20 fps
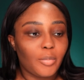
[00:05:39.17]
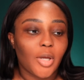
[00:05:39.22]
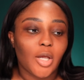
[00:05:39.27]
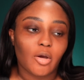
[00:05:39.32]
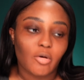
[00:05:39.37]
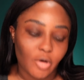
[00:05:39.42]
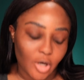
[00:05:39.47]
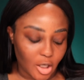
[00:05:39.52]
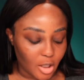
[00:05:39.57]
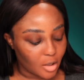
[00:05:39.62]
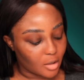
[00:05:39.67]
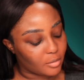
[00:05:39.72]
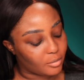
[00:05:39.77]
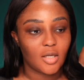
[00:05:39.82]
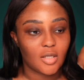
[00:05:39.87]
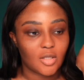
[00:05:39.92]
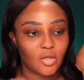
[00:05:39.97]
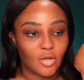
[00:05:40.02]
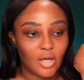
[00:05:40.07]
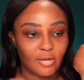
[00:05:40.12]
period.
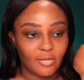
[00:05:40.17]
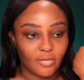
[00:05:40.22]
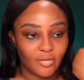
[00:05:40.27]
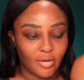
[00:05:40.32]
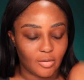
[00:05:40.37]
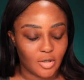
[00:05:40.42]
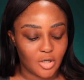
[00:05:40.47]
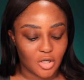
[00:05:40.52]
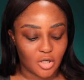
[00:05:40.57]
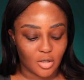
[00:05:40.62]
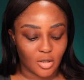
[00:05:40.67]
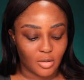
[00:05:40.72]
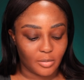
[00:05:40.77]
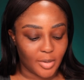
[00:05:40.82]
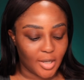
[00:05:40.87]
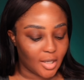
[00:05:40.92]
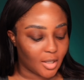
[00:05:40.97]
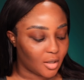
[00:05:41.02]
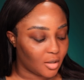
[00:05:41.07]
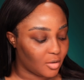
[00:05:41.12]
Still have the foundation on the
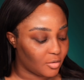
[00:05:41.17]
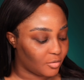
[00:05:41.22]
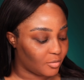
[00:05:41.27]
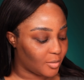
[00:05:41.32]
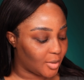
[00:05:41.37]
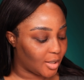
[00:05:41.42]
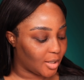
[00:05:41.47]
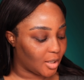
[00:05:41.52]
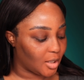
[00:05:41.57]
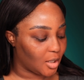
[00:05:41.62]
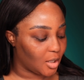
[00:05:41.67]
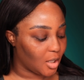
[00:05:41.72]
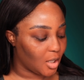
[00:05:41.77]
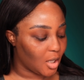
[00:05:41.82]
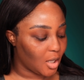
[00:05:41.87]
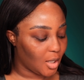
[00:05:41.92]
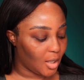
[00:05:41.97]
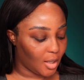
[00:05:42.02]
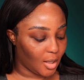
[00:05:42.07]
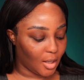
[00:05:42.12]
back of my
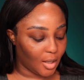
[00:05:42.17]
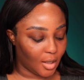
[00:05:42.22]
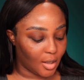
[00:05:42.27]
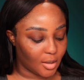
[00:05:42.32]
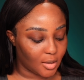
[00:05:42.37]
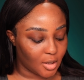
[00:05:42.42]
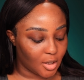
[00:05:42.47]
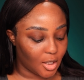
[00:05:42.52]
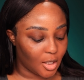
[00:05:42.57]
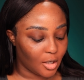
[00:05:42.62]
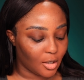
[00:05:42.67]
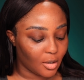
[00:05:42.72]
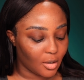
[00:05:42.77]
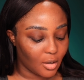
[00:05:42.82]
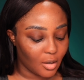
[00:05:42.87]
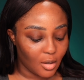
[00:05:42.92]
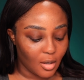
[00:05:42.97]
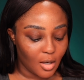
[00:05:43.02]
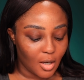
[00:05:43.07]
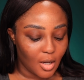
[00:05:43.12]
hand
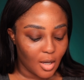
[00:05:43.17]
here.